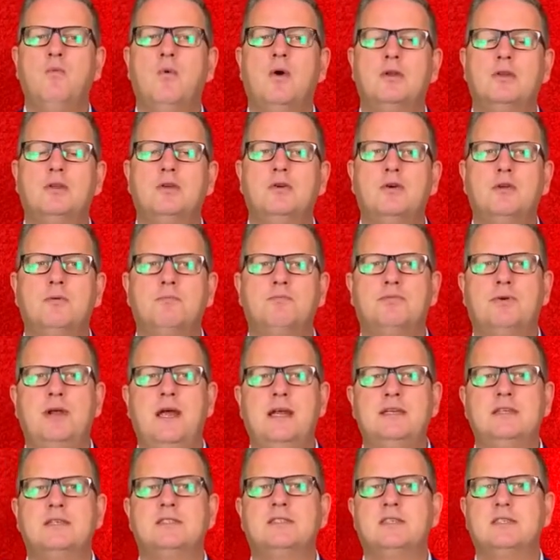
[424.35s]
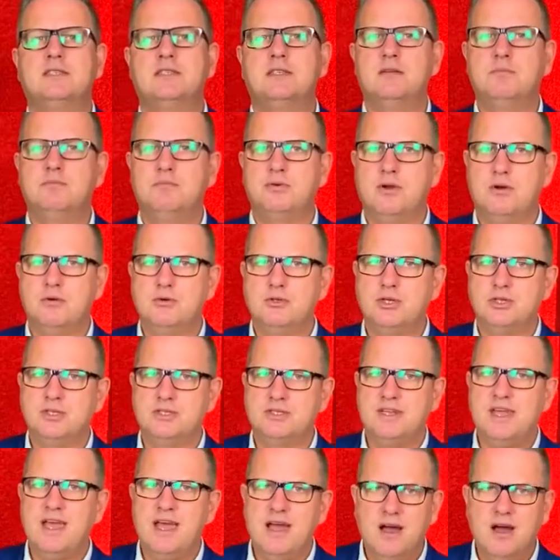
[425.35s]
what good practices and
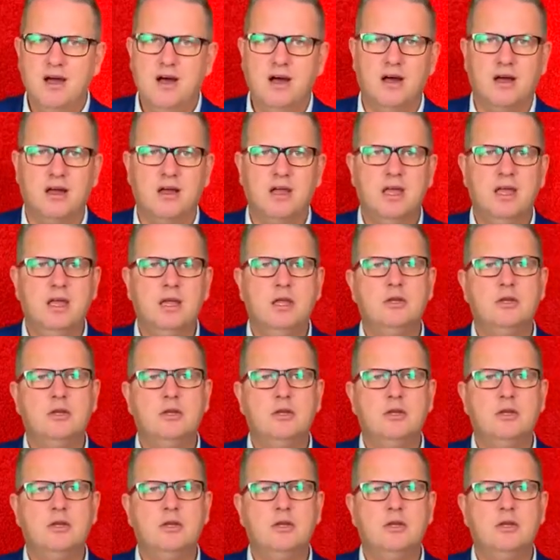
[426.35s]
approaches there are